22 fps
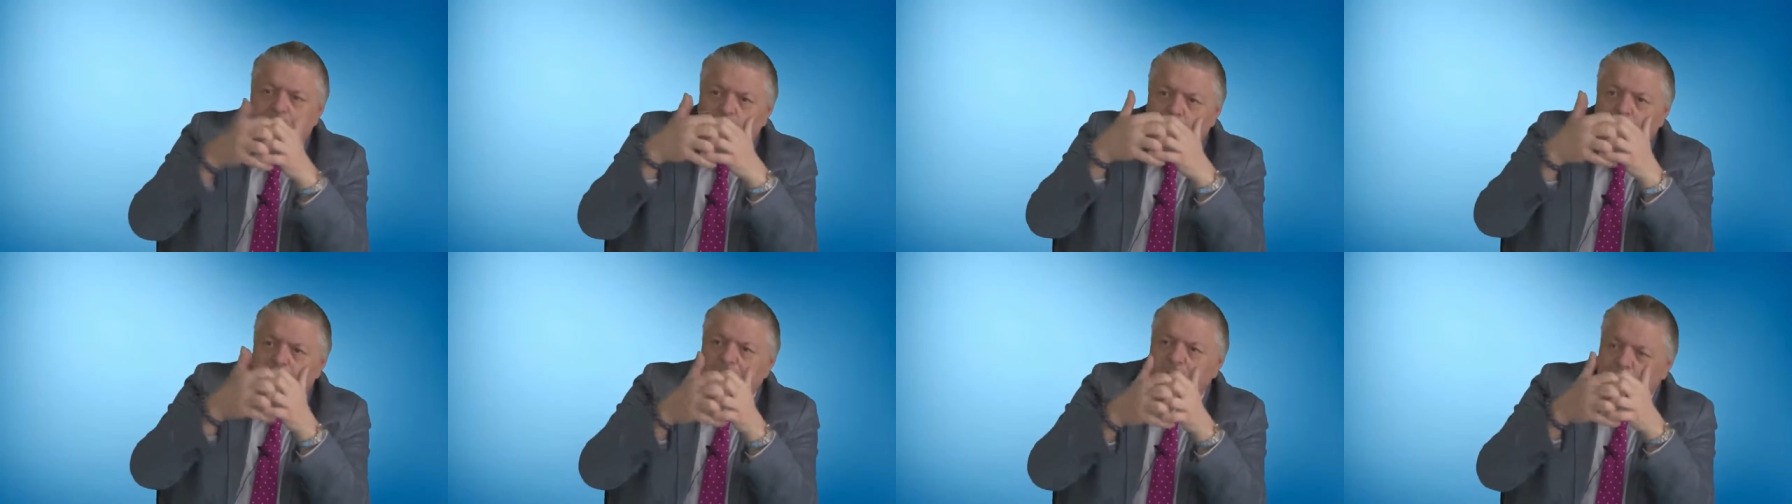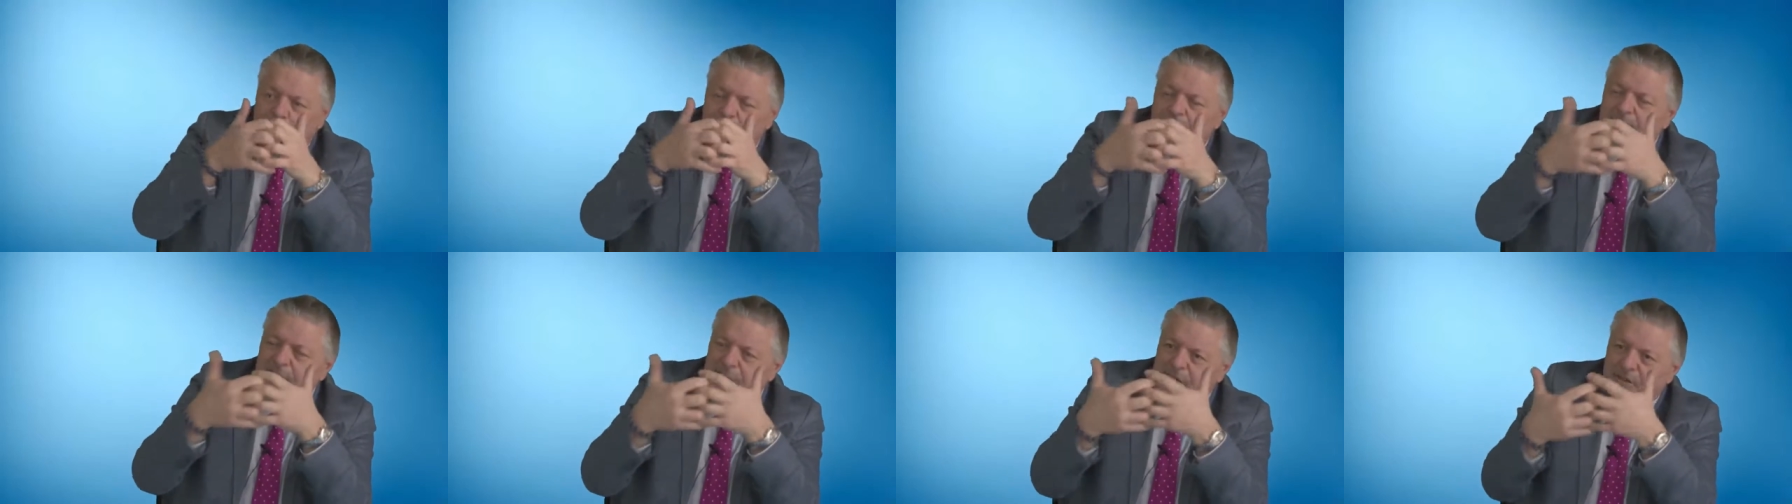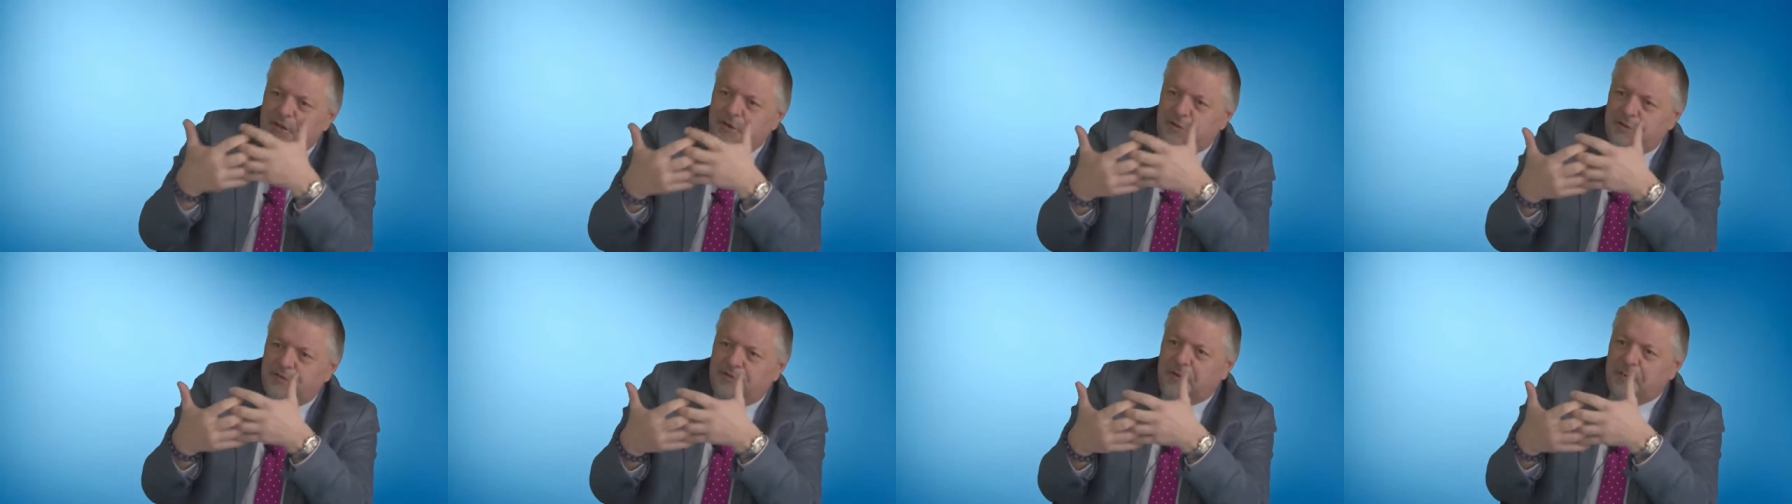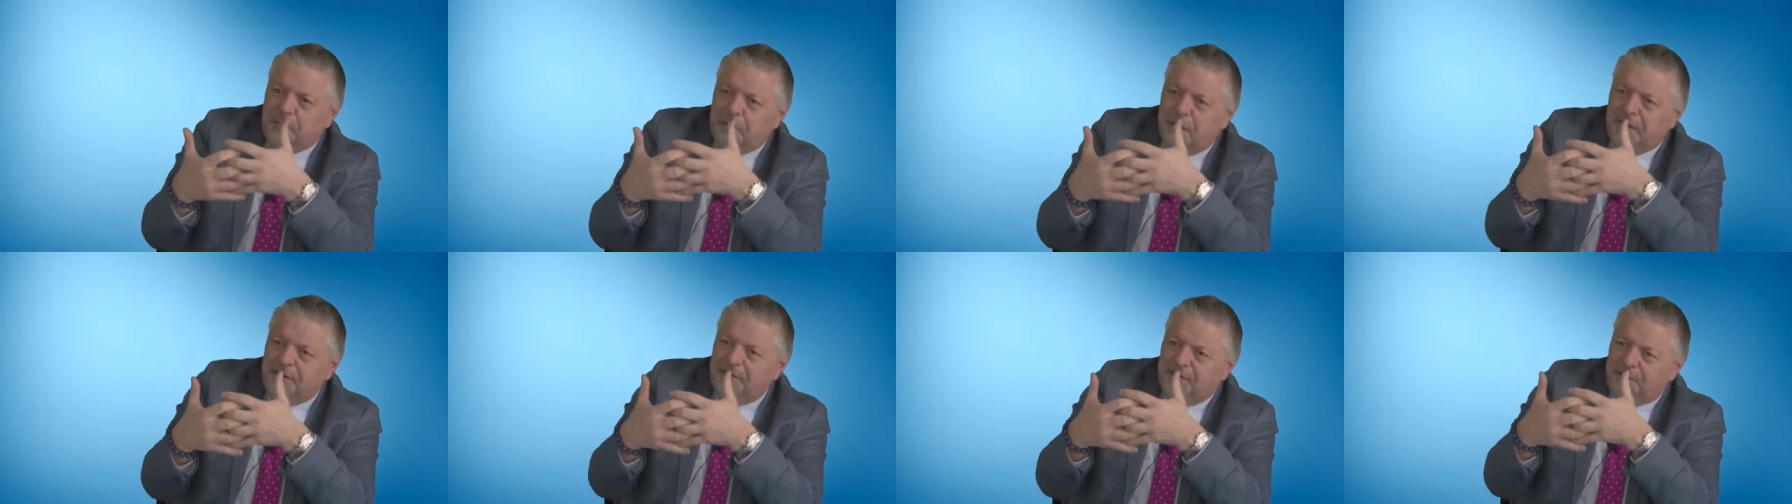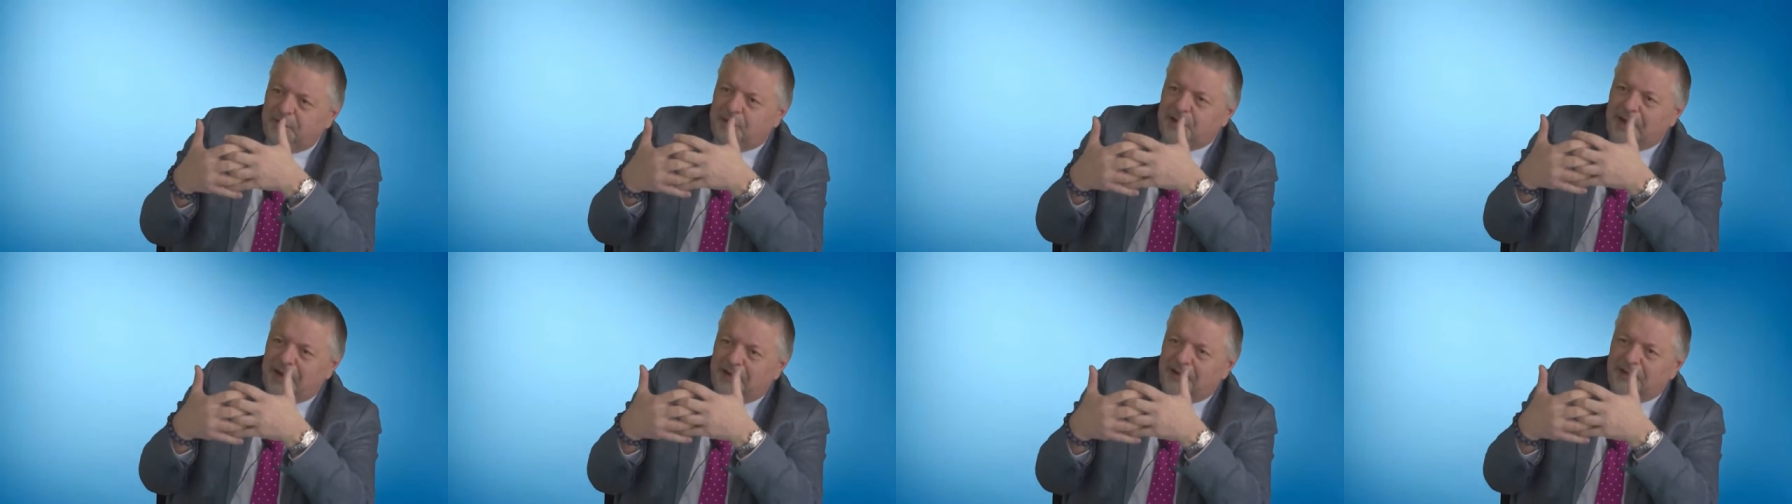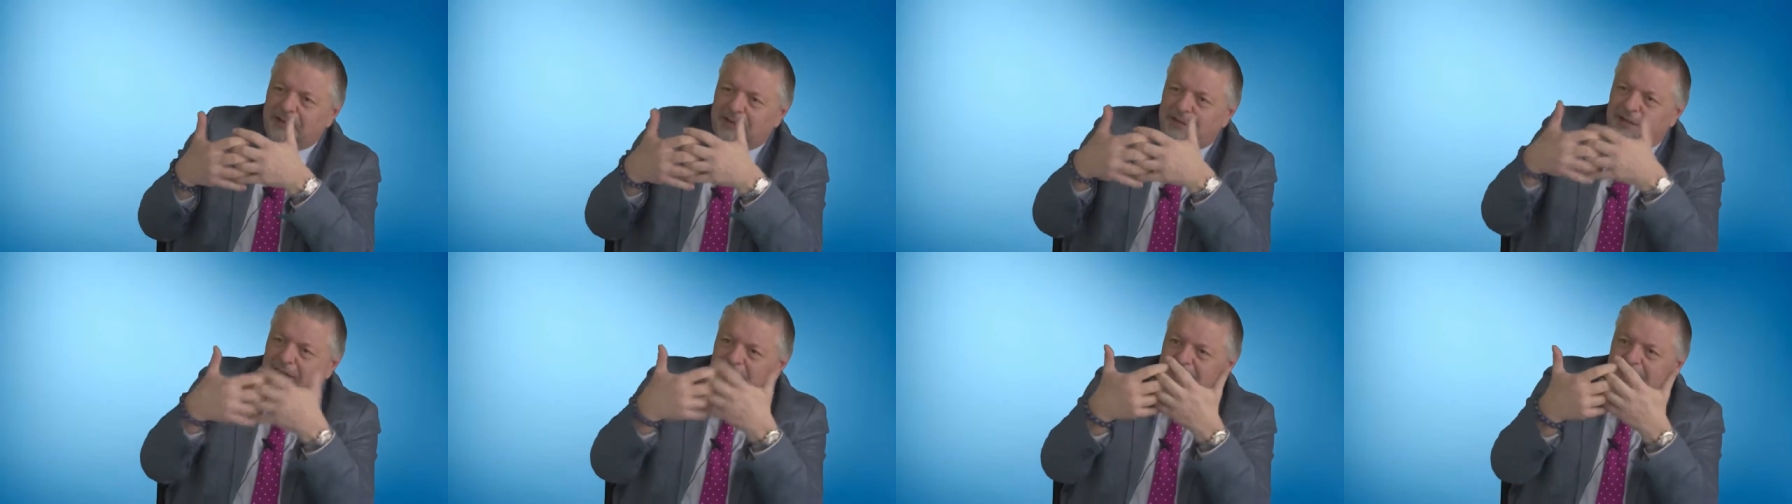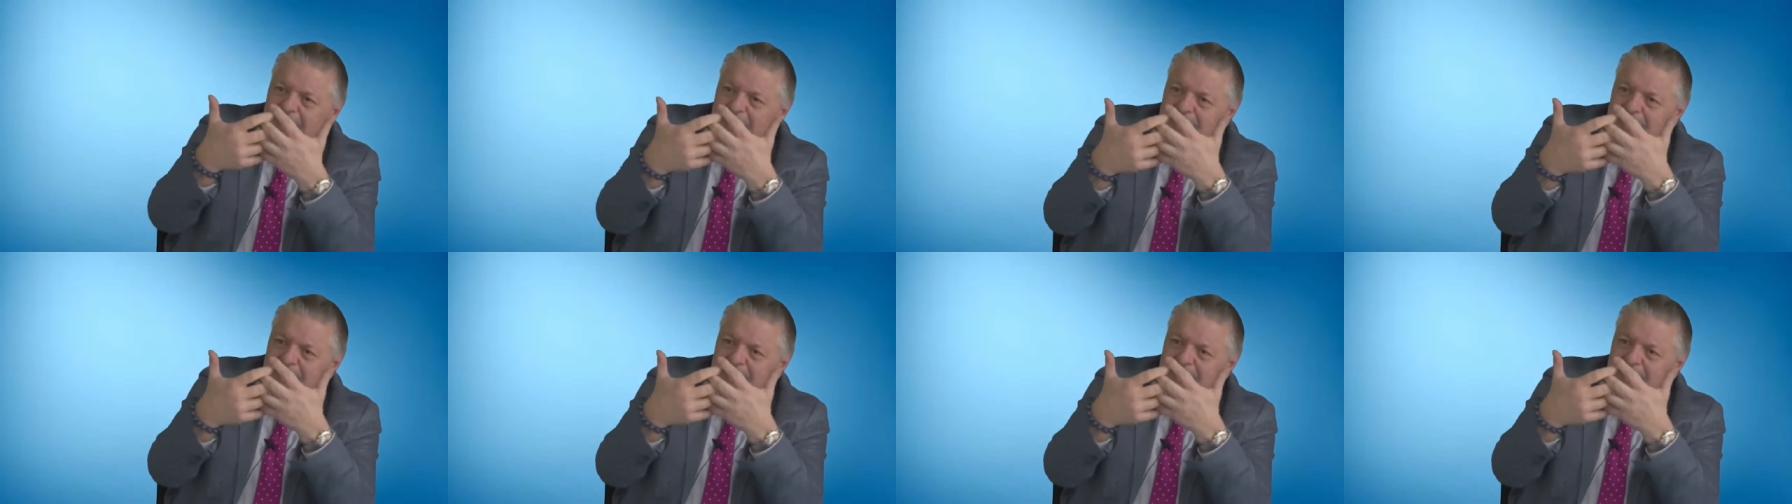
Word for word: with what is good for men, for health,